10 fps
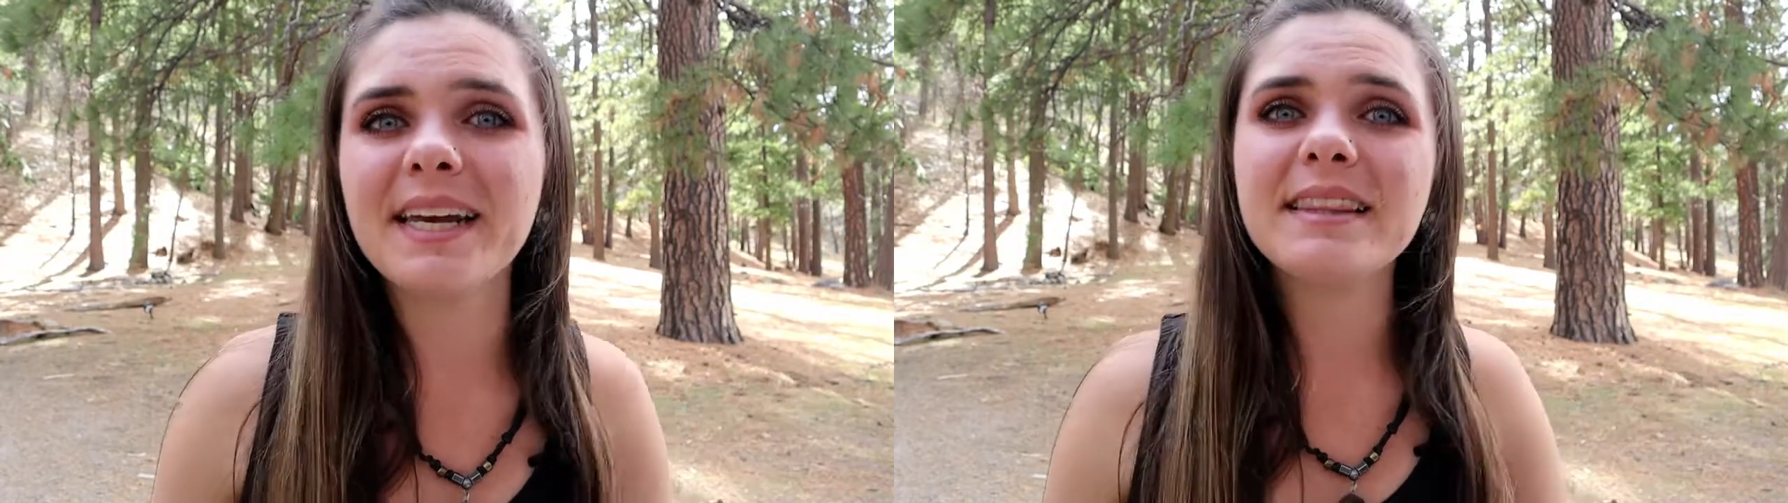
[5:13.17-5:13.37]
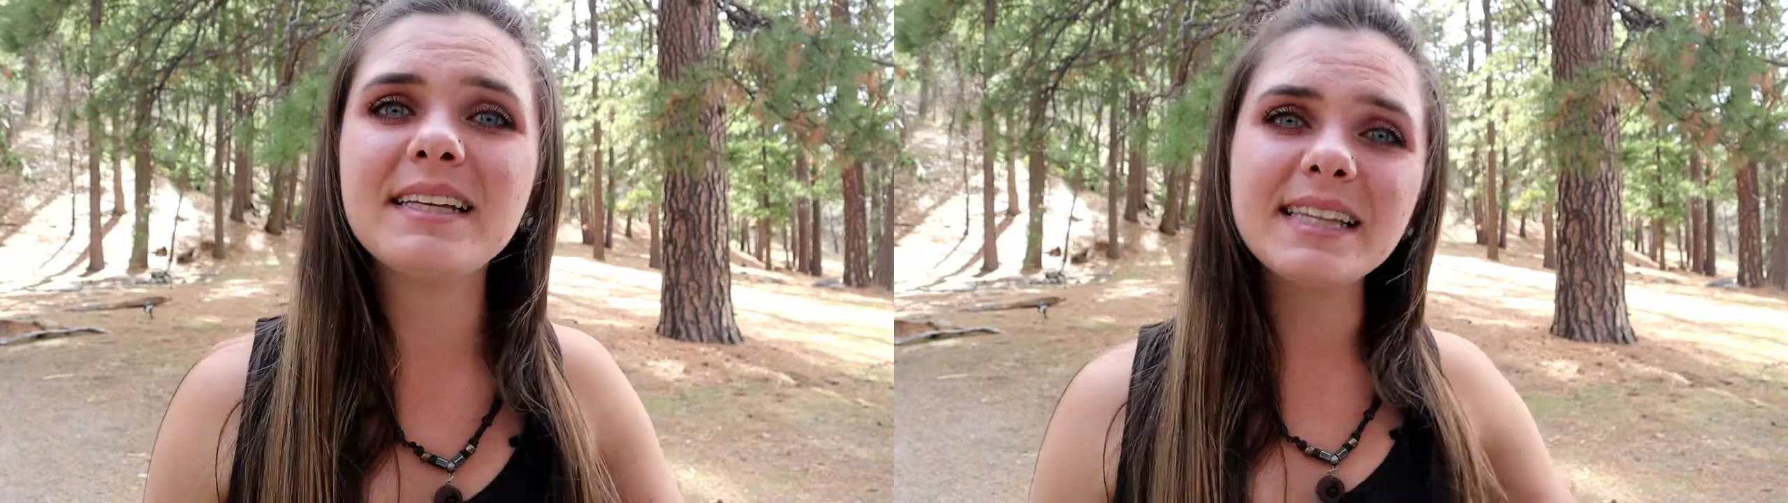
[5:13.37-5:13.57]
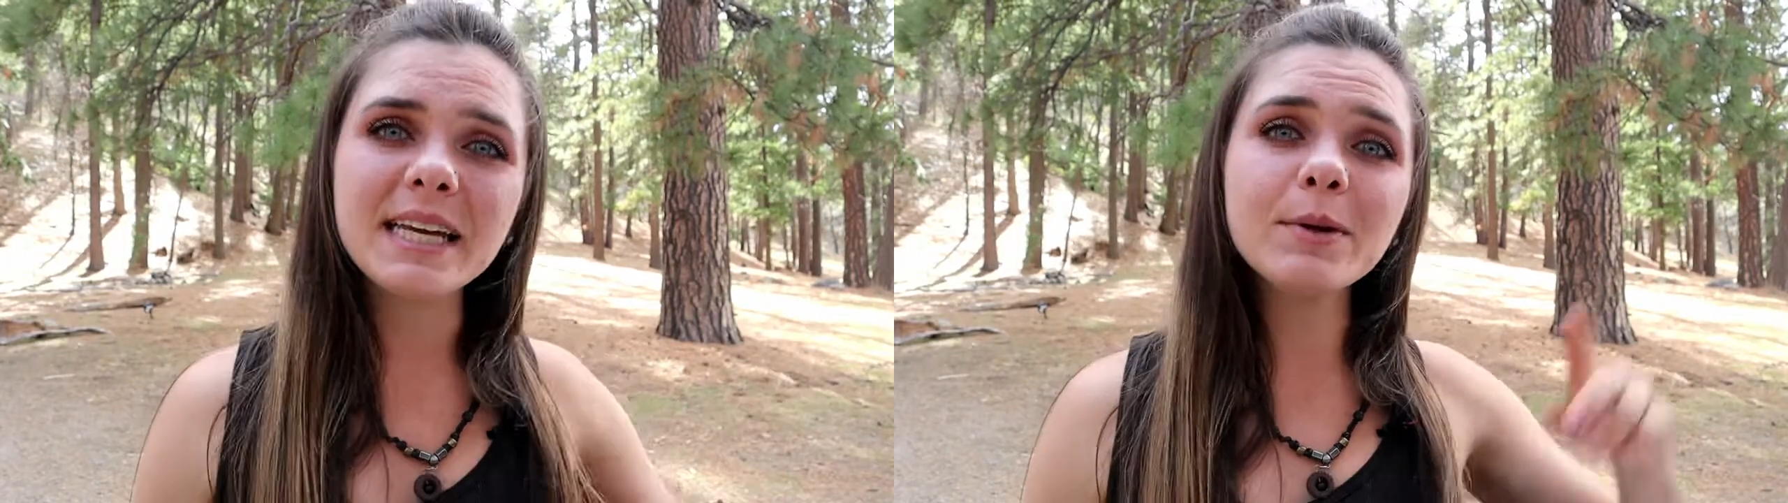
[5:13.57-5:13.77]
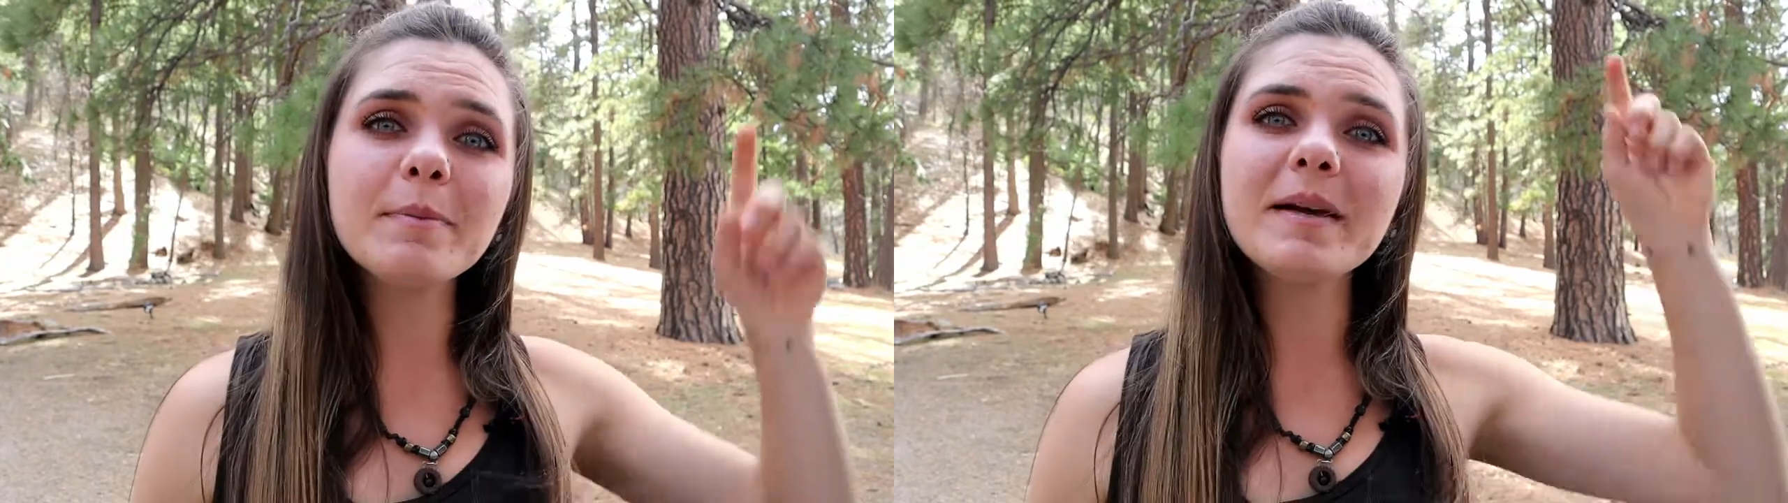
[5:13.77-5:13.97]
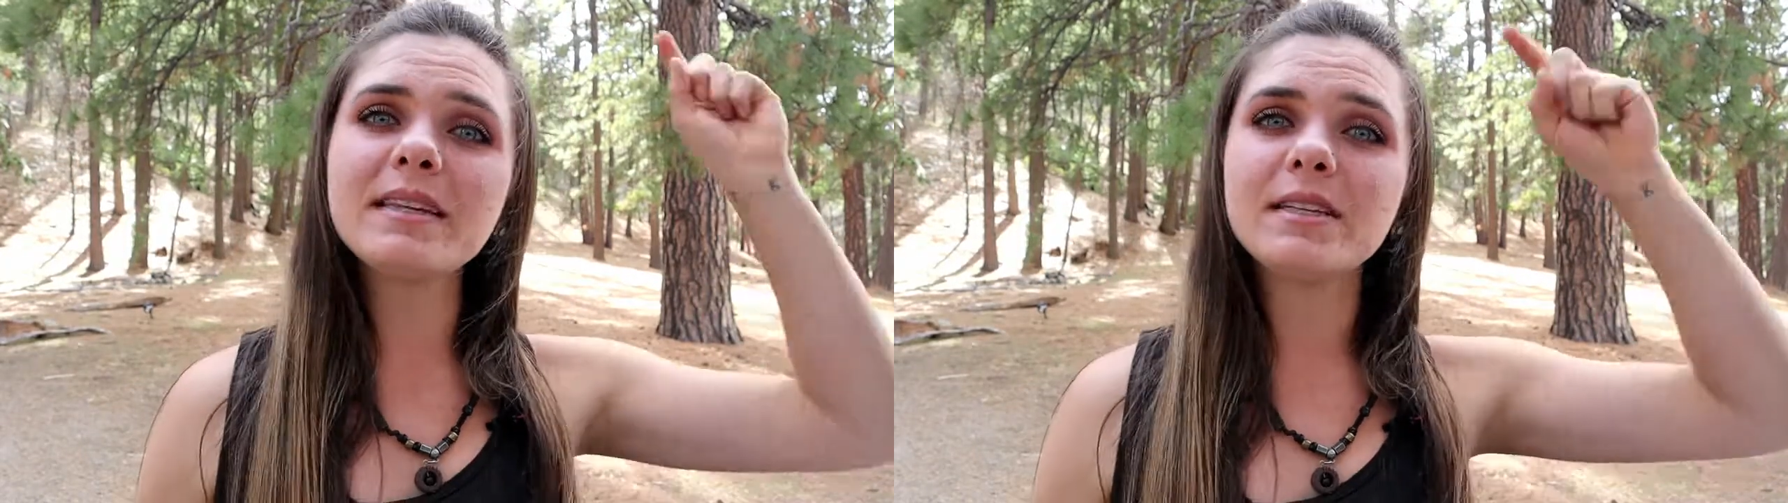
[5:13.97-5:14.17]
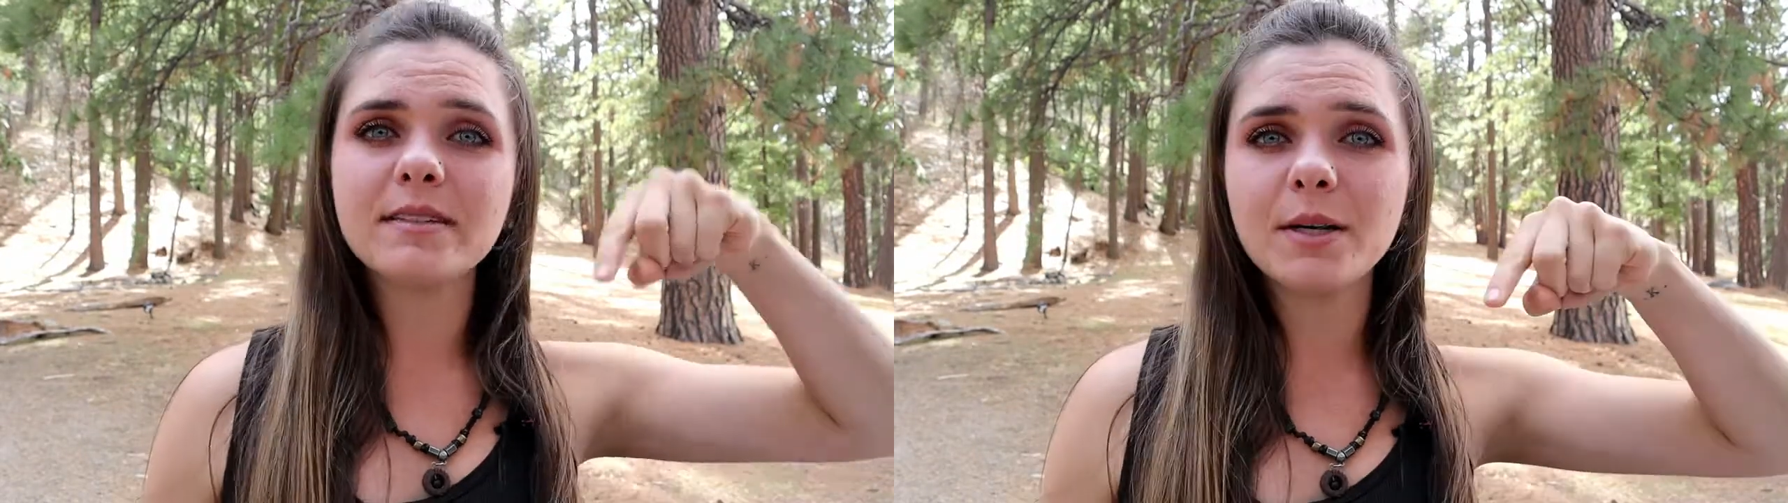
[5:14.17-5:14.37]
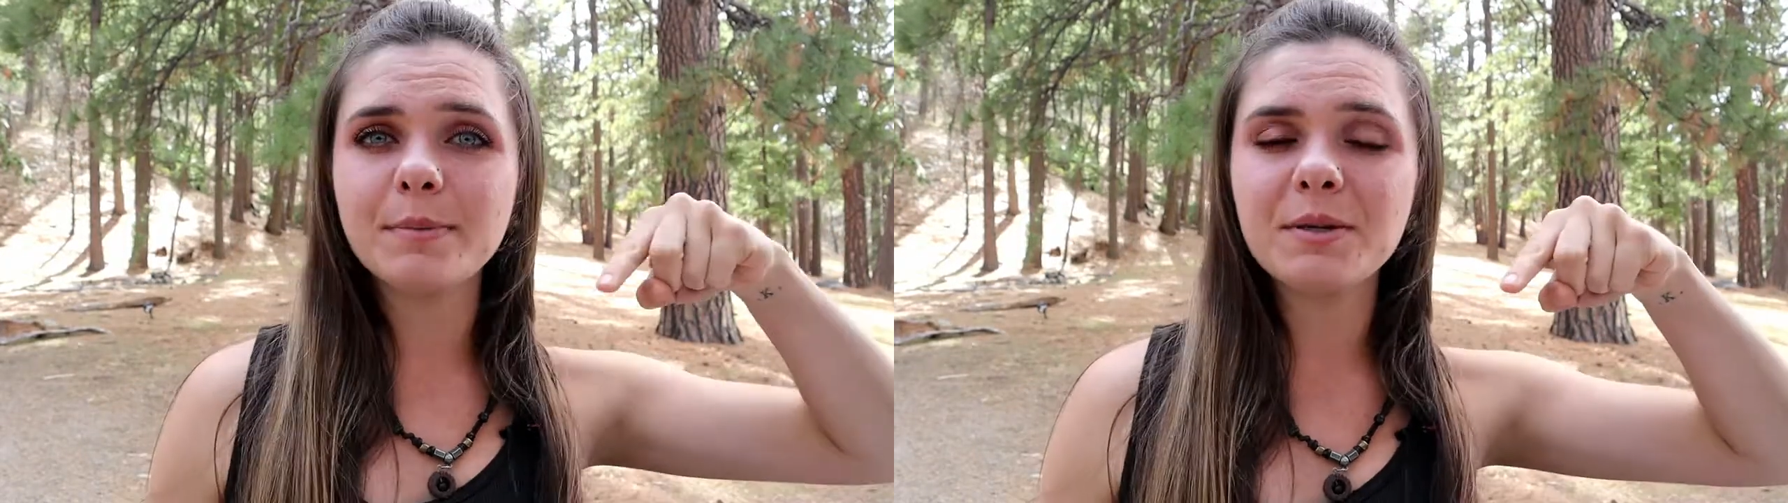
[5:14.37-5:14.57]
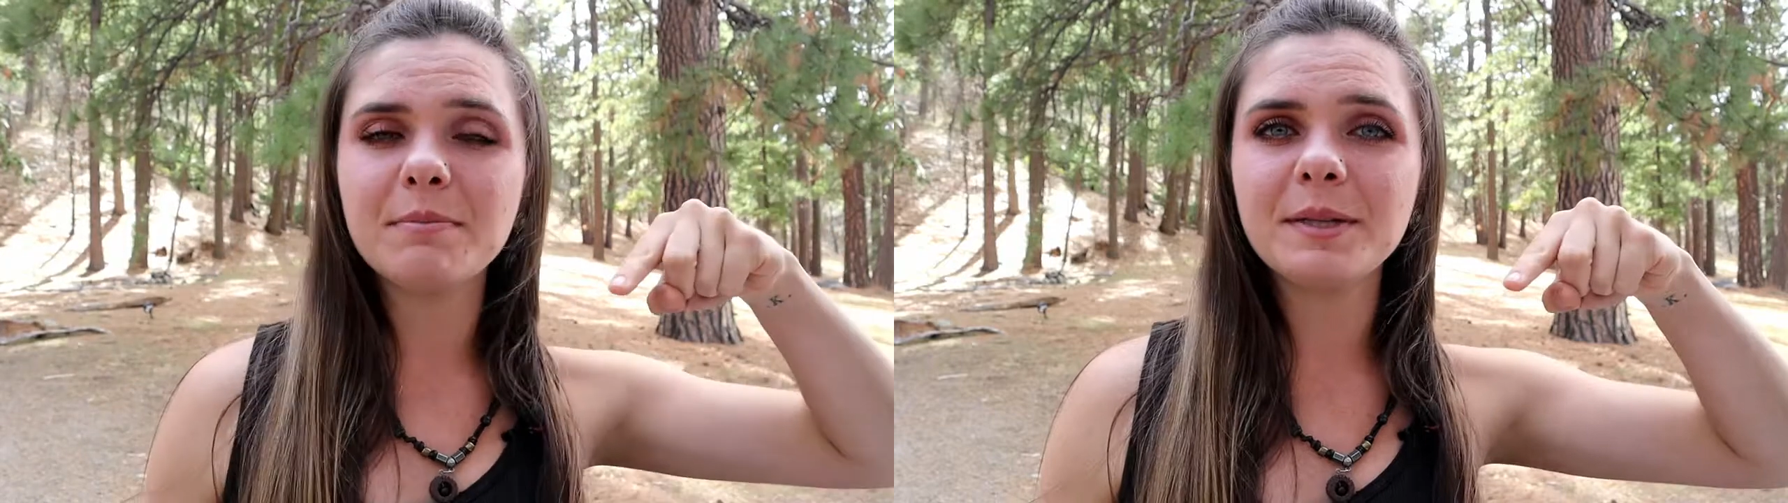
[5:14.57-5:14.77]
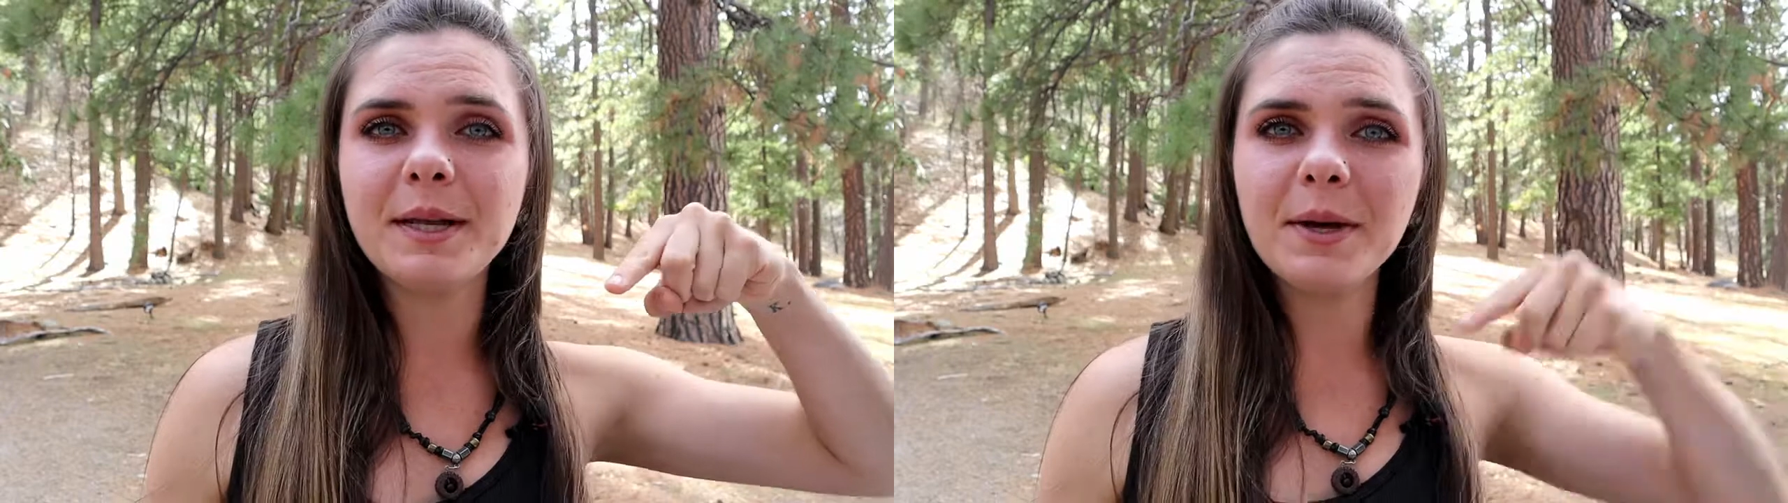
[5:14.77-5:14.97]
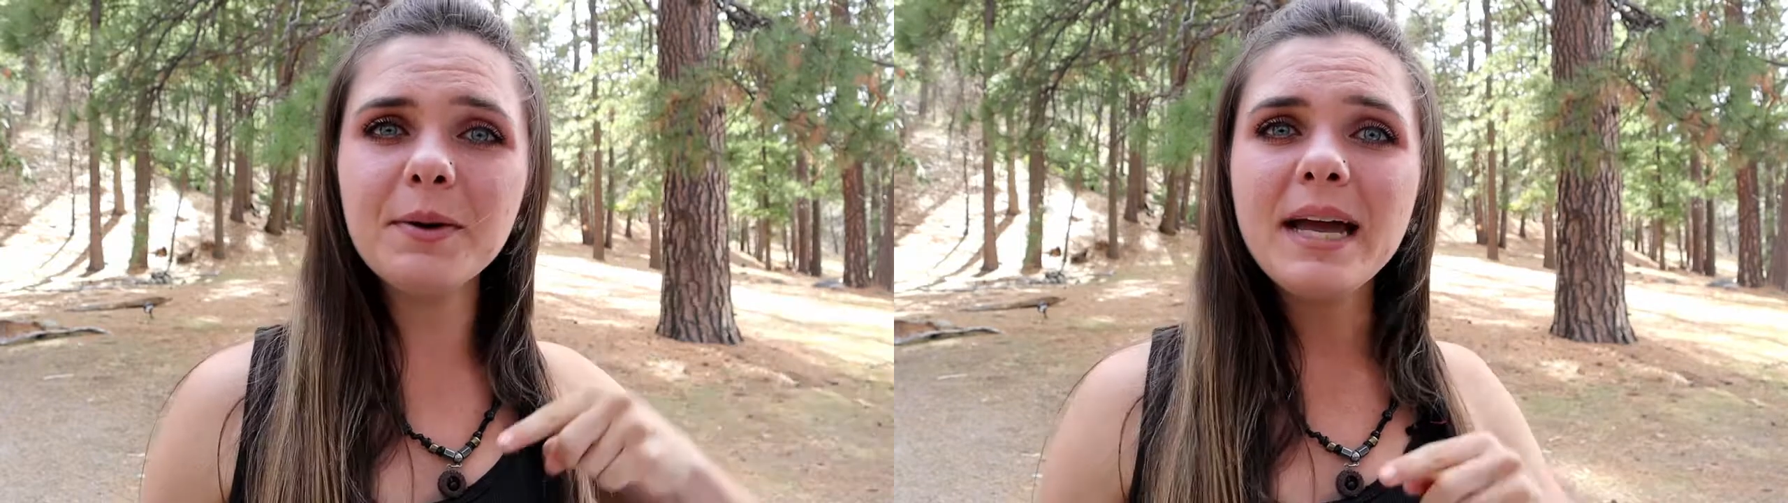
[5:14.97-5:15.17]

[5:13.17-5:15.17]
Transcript: The link will be in the description below.